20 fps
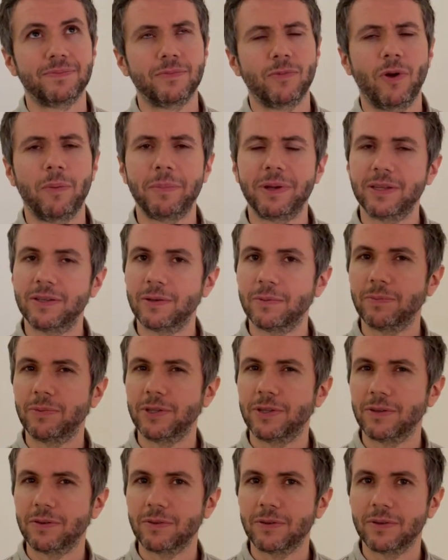We met a
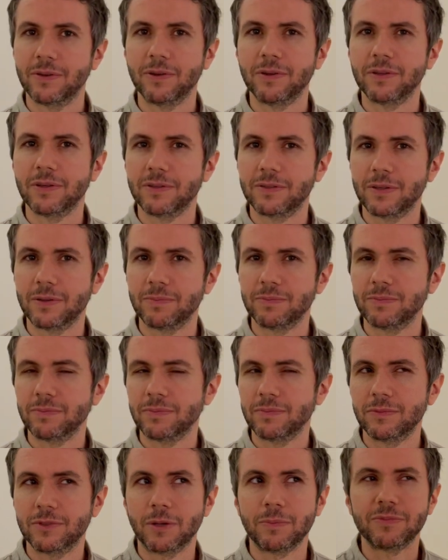bit
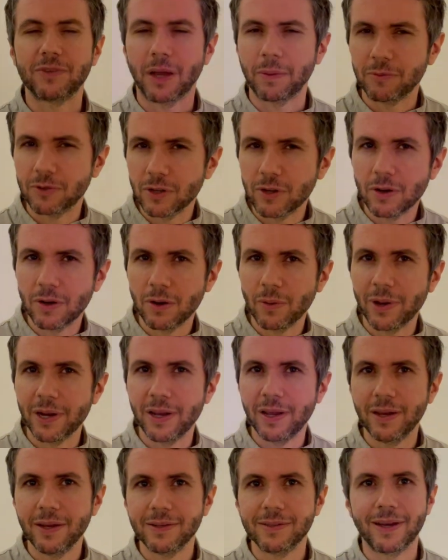some times ago
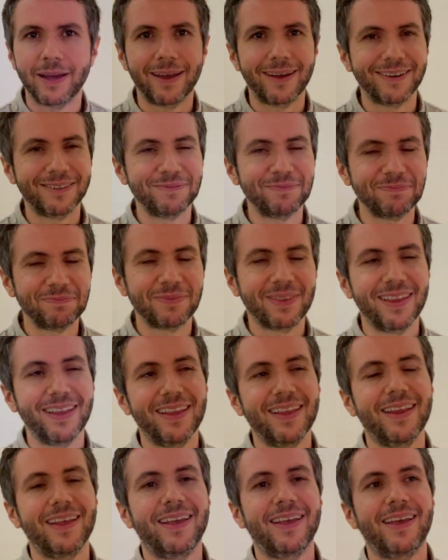already, Diane.
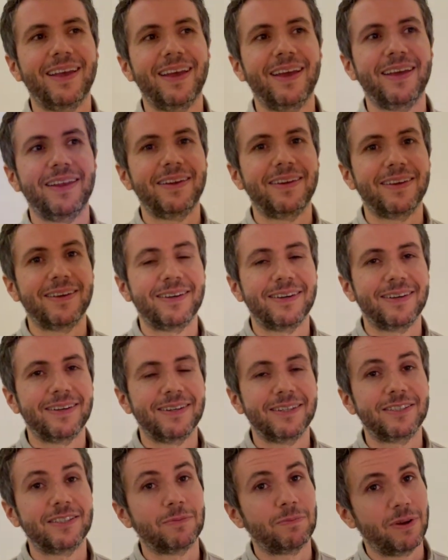And
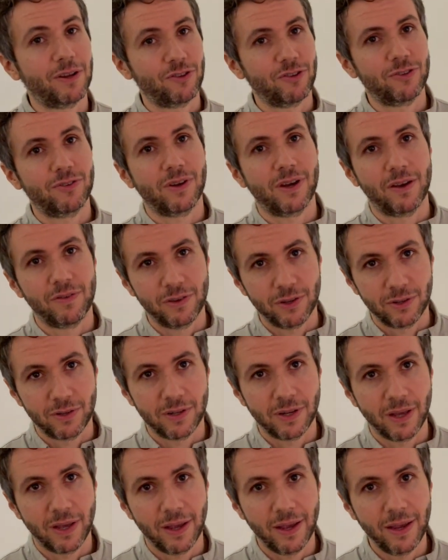it's a pleasure to have you
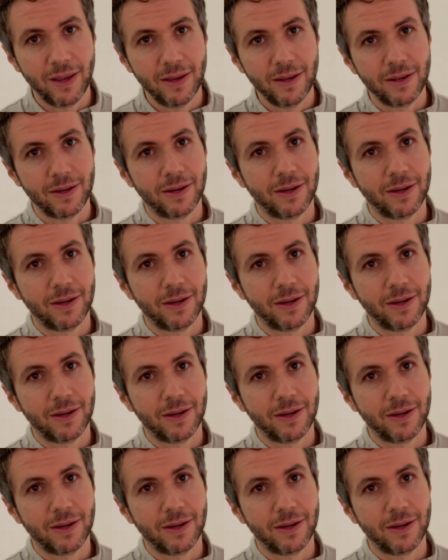today.